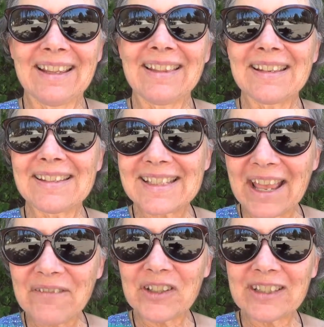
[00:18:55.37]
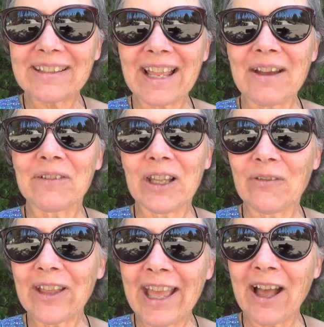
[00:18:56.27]
the seventh level
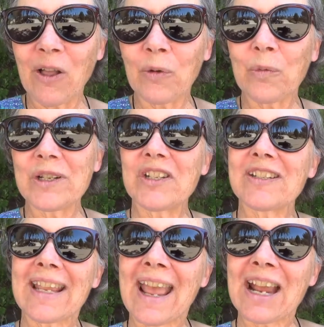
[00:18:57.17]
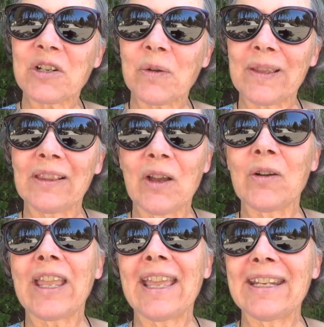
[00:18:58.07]
of hell, which is actually
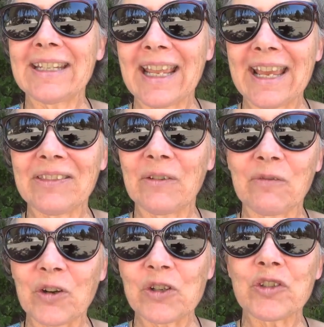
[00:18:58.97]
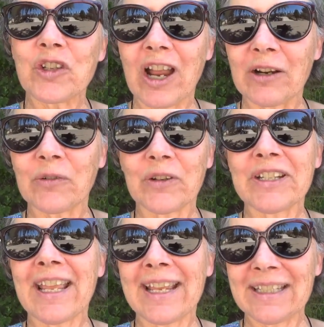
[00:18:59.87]
located at the first chakra
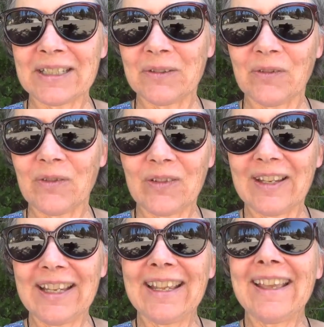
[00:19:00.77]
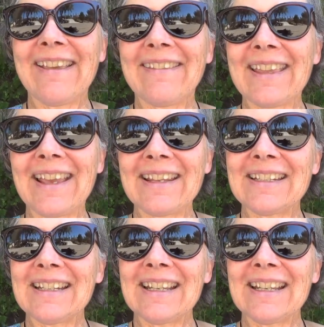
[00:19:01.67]
negative. Then